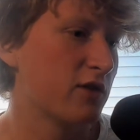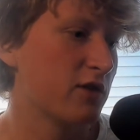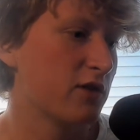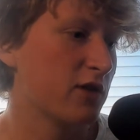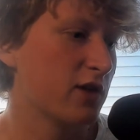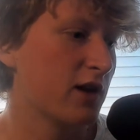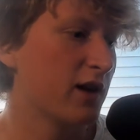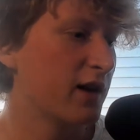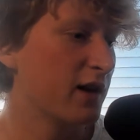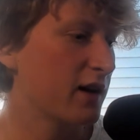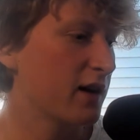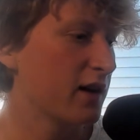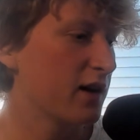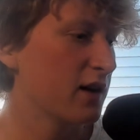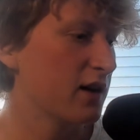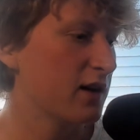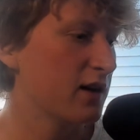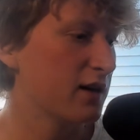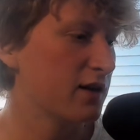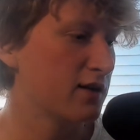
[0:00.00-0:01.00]
Like,
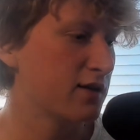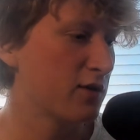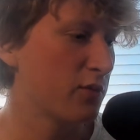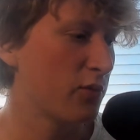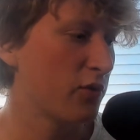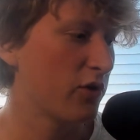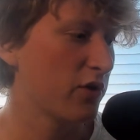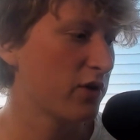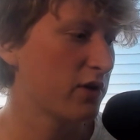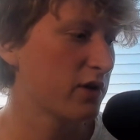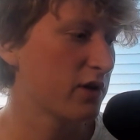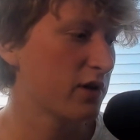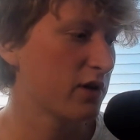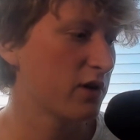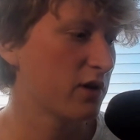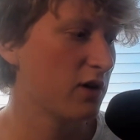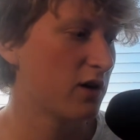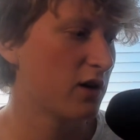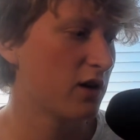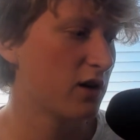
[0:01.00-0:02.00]
it's important
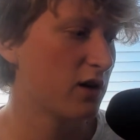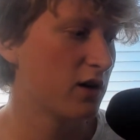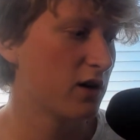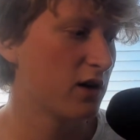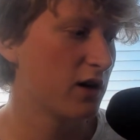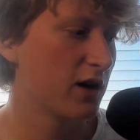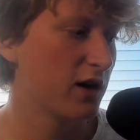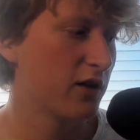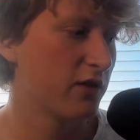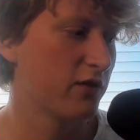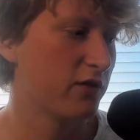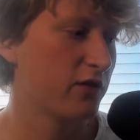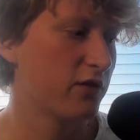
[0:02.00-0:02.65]
to have